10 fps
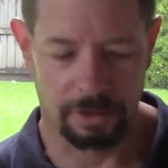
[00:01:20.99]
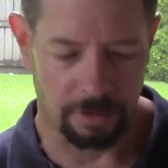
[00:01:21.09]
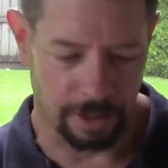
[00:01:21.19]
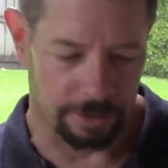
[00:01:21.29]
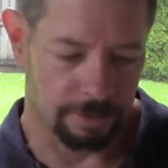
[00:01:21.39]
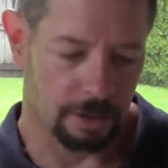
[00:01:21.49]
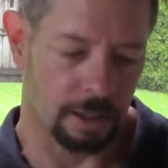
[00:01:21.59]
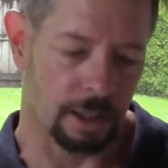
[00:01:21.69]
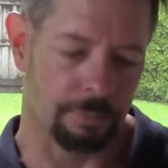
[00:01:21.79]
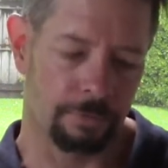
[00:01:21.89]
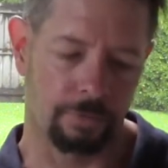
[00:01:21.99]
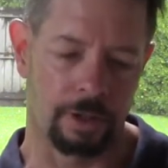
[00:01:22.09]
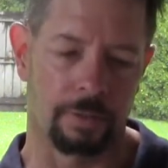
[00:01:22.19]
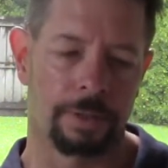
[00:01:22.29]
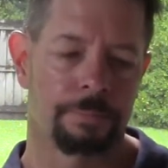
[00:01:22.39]
Okay, uh, so
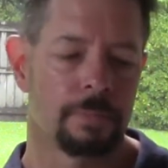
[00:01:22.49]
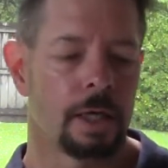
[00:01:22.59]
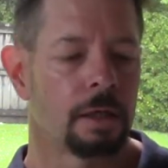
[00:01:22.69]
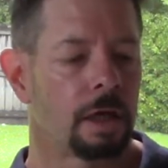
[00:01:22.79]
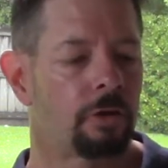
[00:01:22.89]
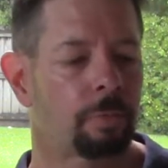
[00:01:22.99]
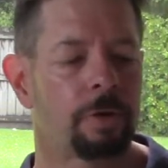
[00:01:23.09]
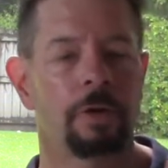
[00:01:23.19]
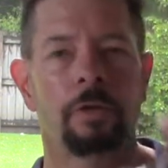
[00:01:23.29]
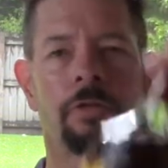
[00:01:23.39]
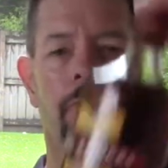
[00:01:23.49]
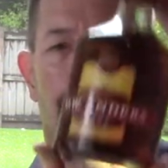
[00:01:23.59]
anyway, it's produced